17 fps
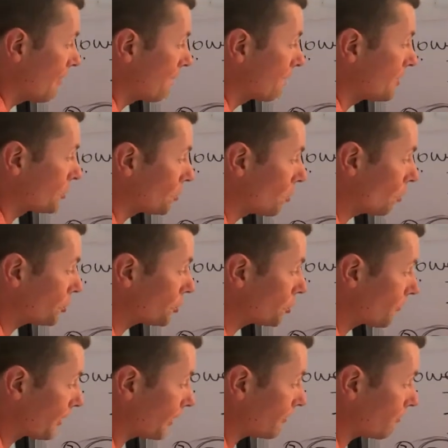But you're
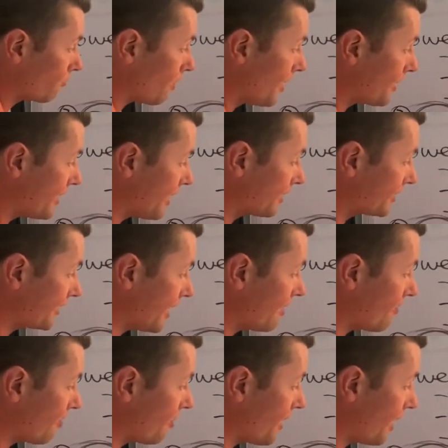doing right now
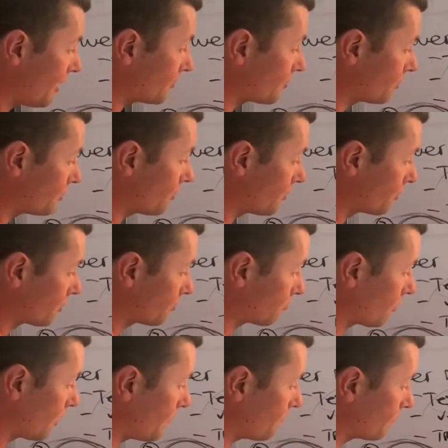10,000 units,
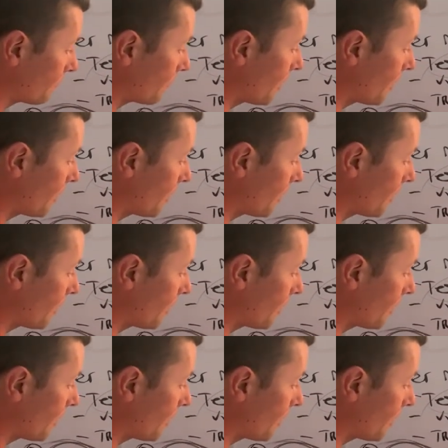right?